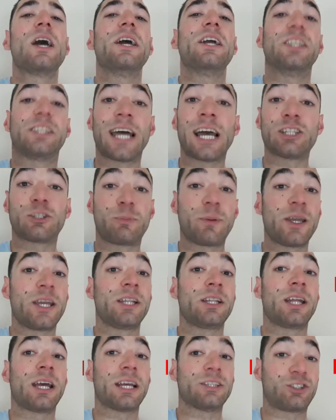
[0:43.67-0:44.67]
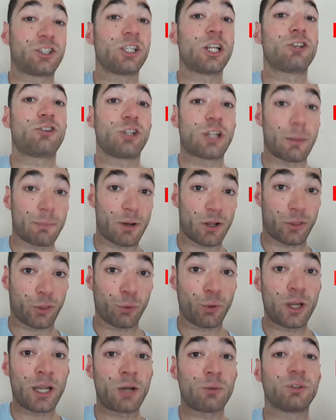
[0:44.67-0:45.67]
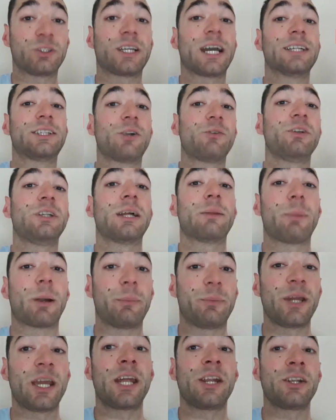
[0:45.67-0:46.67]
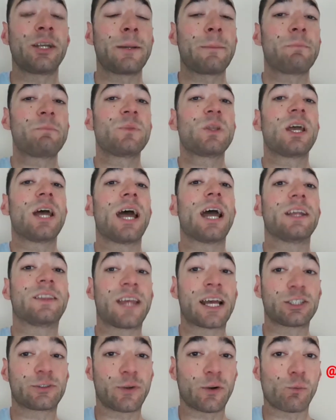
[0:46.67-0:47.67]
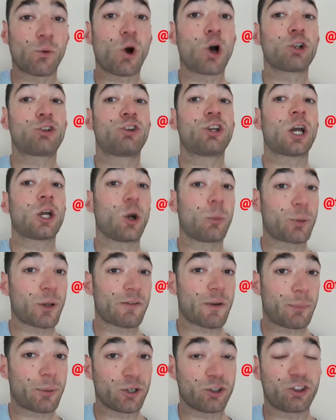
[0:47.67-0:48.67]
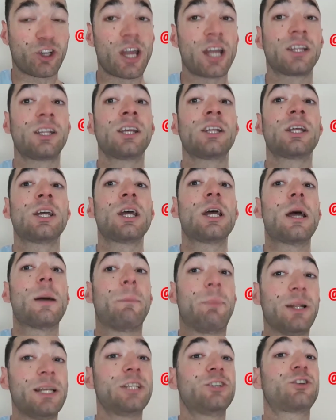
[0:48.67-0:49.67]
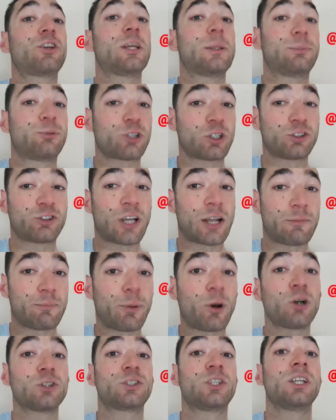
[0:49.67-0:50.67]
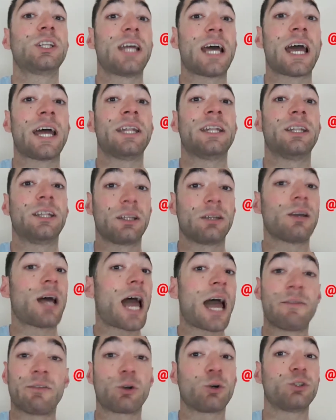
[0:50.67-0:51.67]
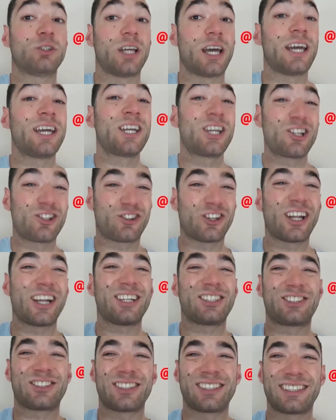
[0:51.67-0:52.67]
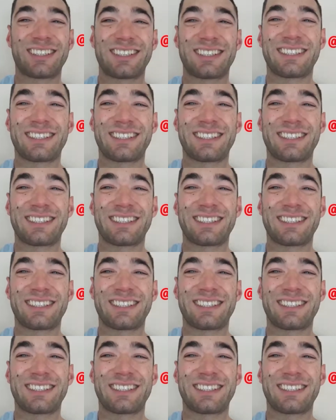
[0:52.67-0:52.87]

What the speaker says: It has been a Synergy Number 3 with Caterina Barbieri. Thanks for watching, I hope you have appreciated. Please keep yourself posted and have a good day. Cheers.